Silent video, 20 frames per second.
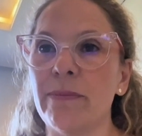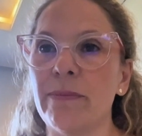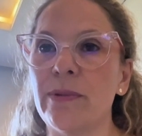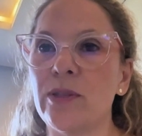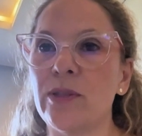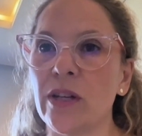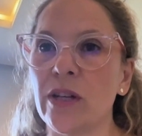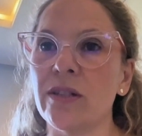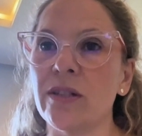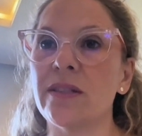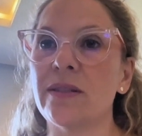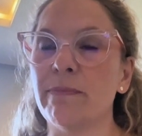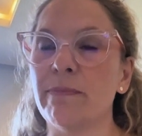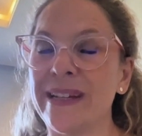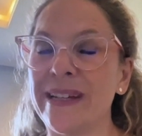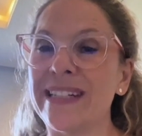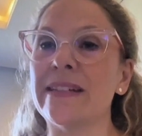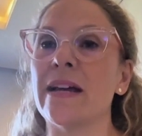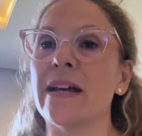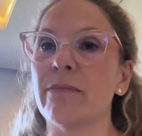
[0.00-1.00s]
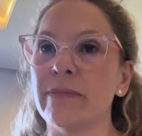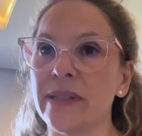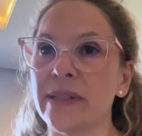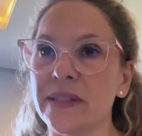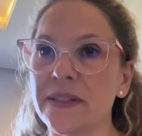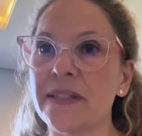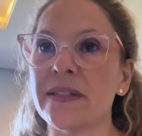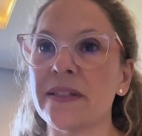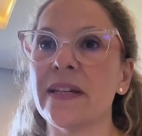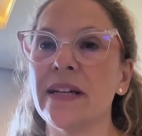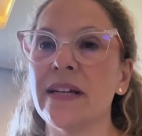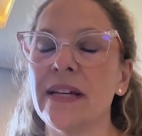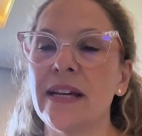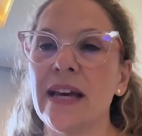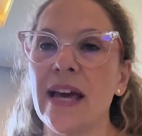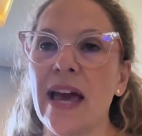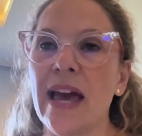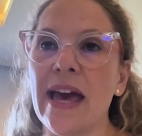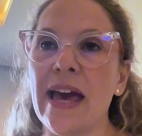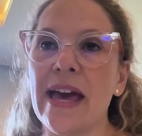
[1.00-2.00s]
So it's big numbers,
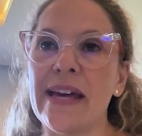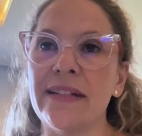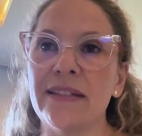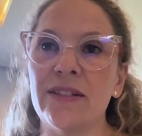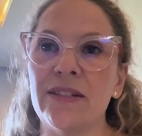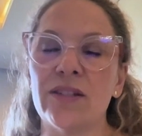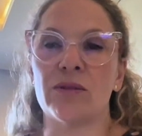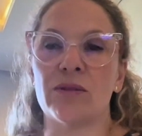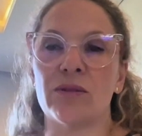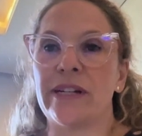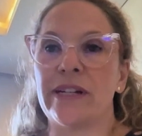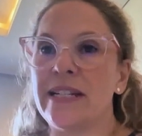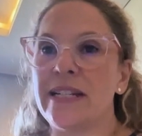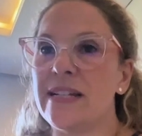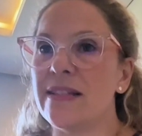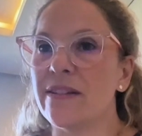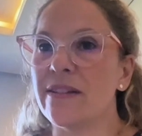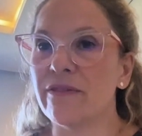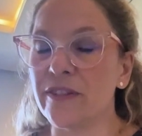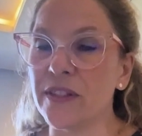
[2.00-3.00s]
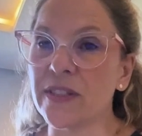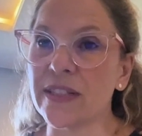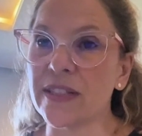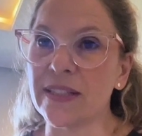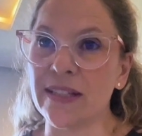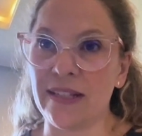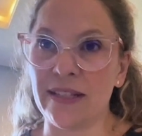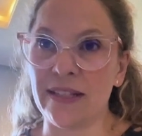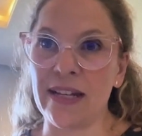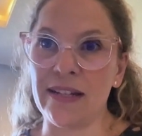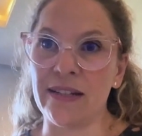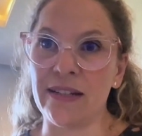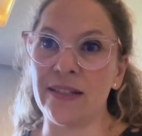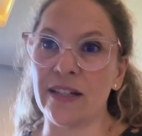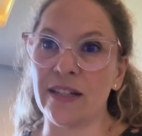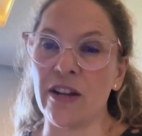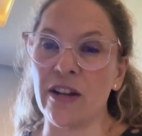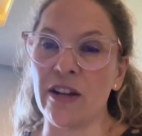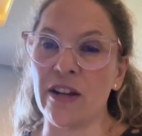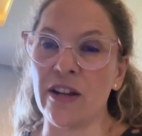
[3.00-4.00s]
and already the fiscus is under
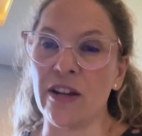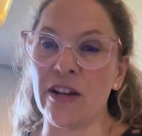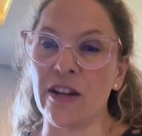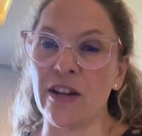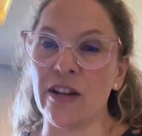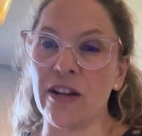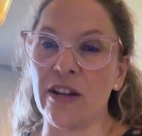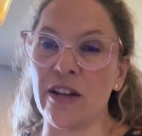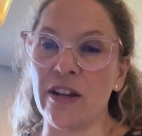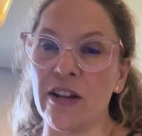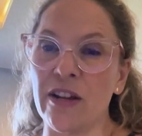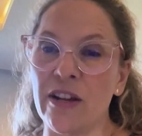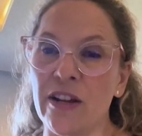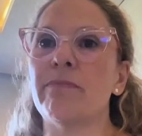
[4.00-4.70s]
significant strain.